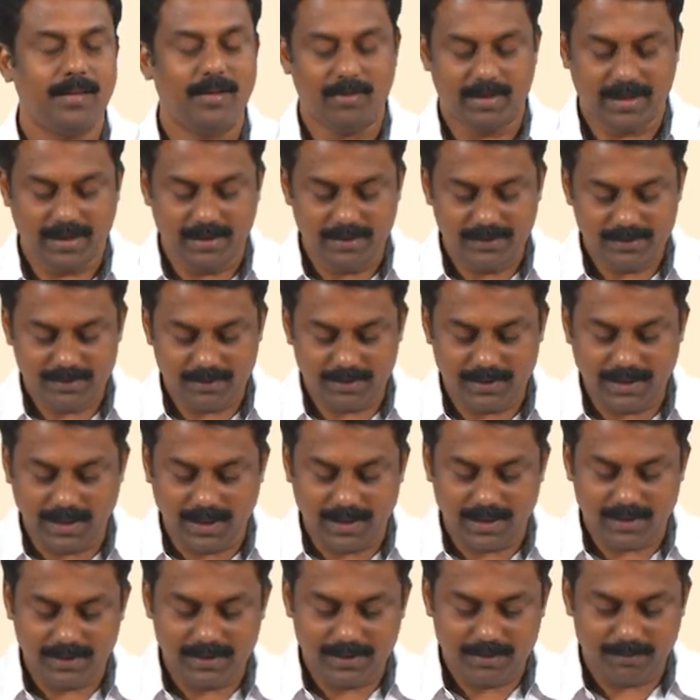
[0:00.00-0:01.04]
Okay. So,
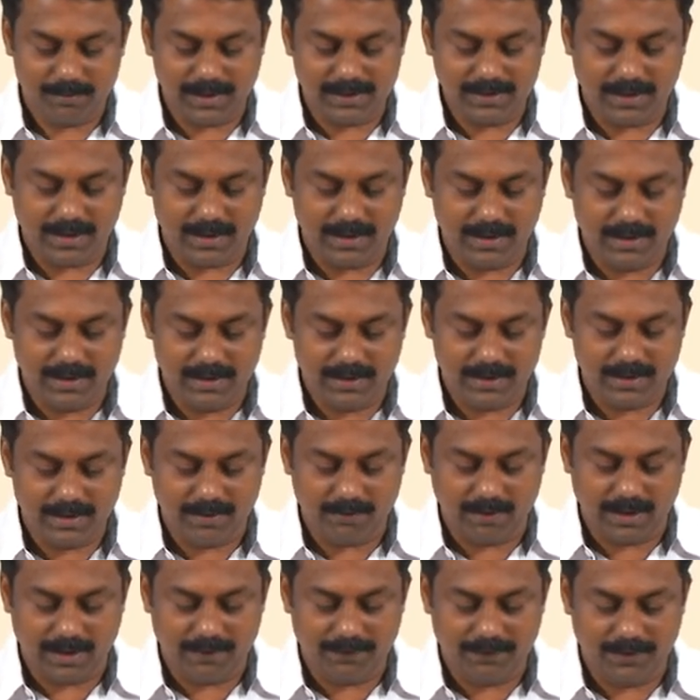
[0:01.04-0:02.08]
then basically the
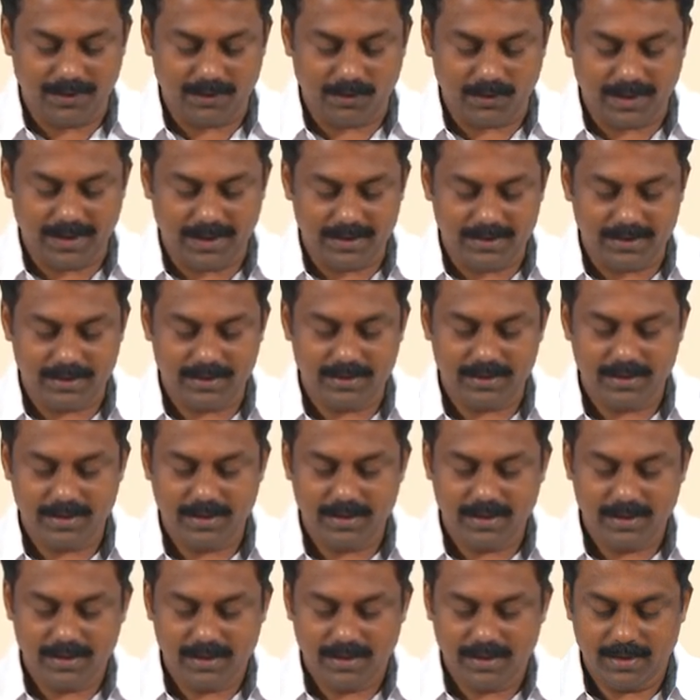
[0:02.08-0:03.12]
wire feed rate
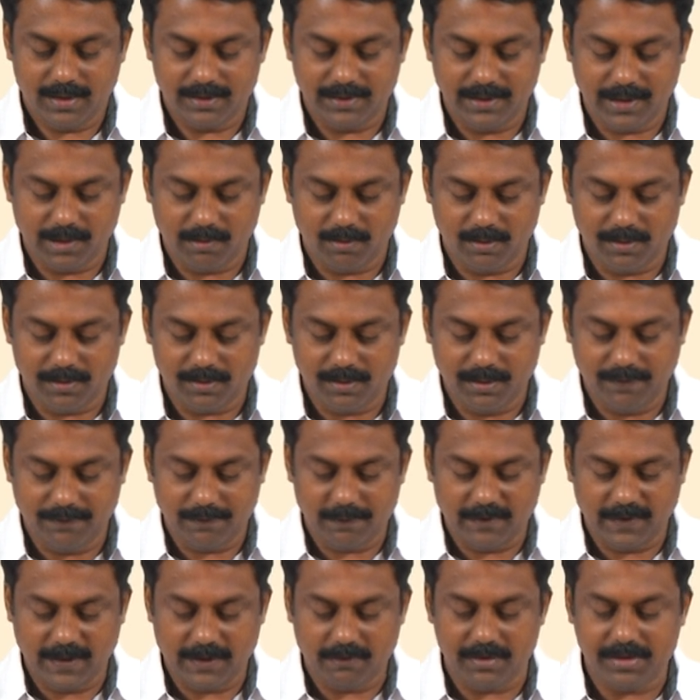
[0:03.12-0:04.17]
is equal to the
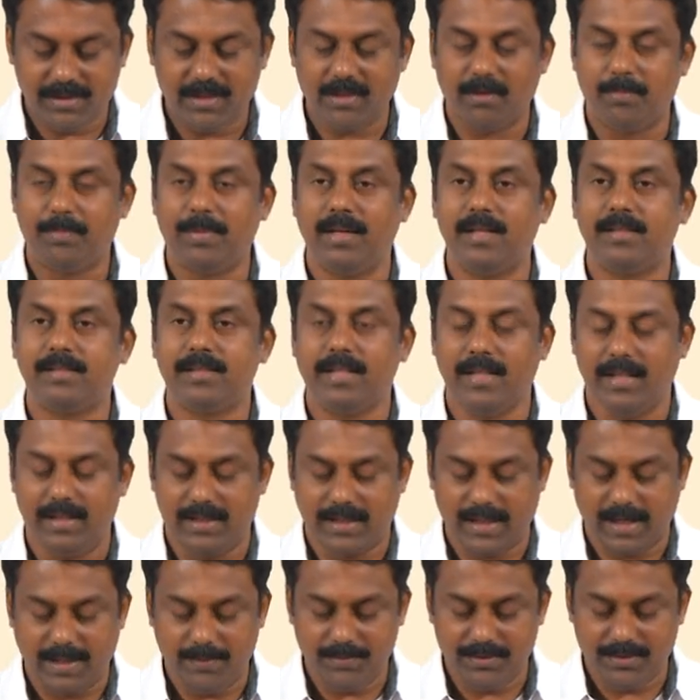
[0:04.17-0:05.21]
frequency of pulsing
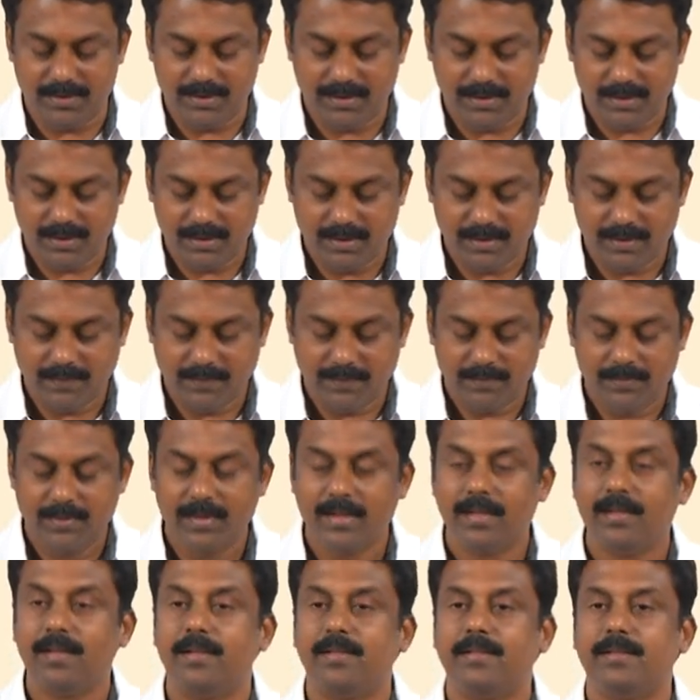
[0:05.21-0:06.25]
times
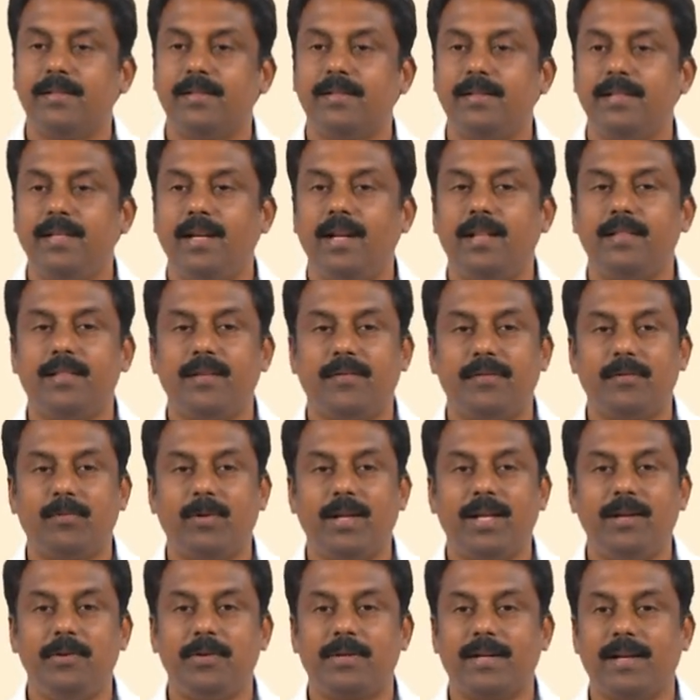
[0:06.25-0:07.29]
the length of the
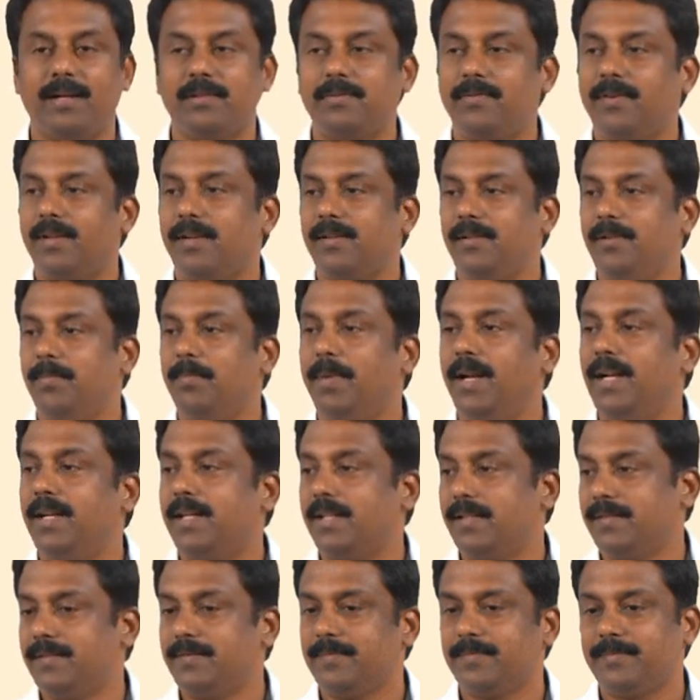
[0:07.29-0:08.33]
wire you transfer, you melt,
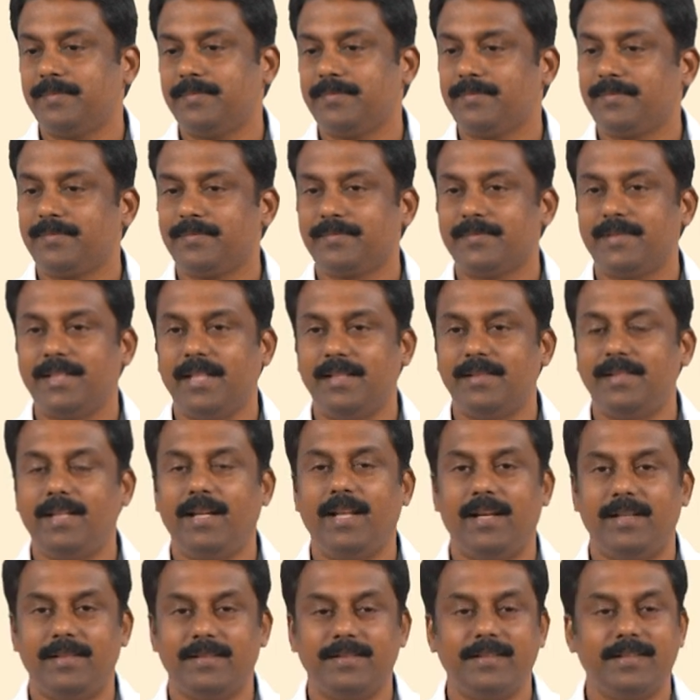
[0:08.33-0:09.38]
isn't
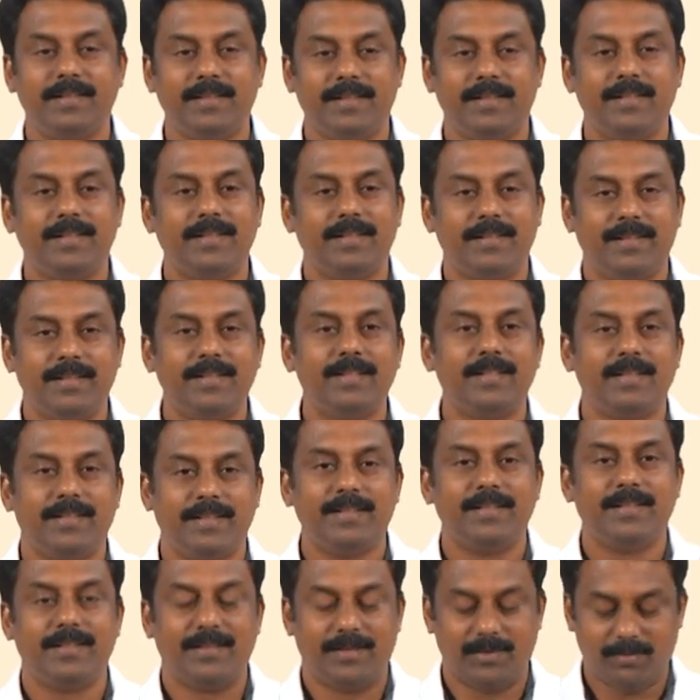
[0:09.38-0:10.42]
it?
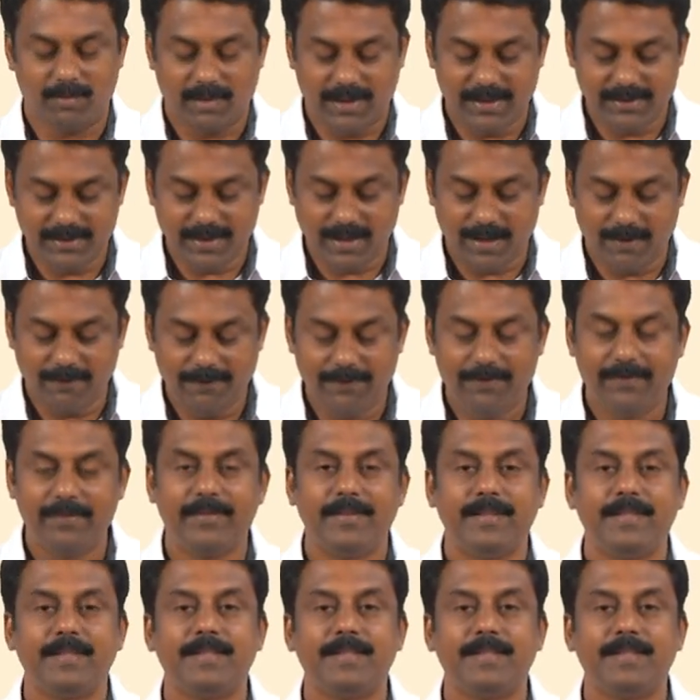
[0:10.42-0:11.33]
So, what is F?